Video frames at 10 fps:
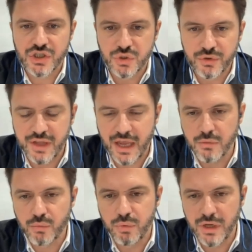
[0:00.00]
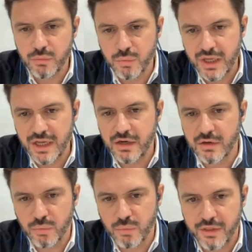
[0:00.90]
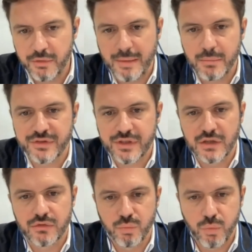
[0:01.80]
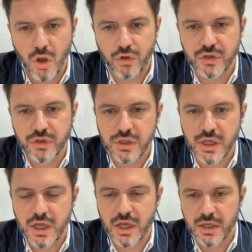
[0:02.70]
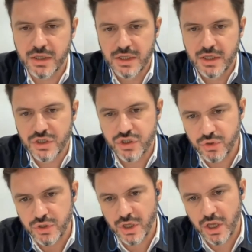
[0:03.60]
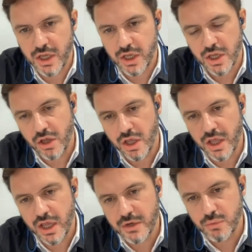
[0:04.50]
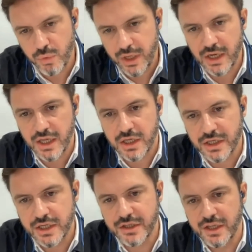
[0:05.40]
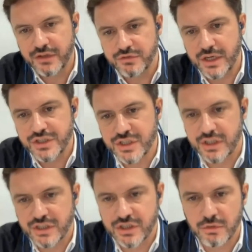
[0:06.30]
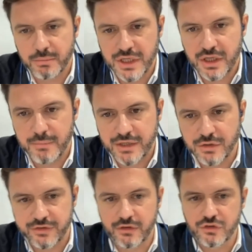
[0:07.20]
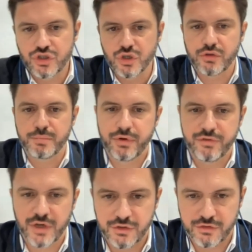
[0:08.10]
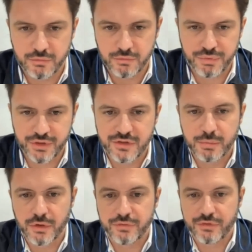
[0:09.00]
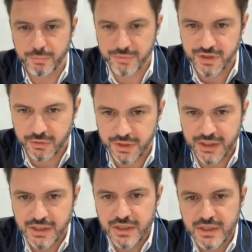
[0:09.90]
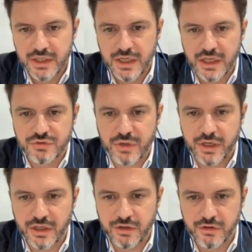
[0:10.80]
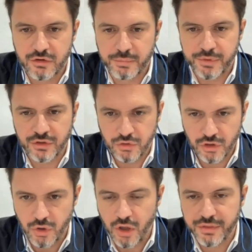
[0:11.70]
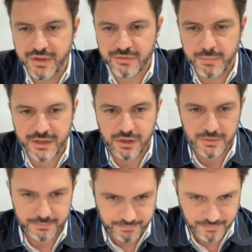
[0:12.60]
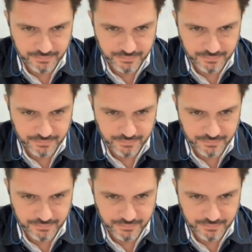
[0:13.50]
Should they, will the member states want, should and will in strategic digital matters and should prevalence of subsidiary enshrined in the European Union law on this matter?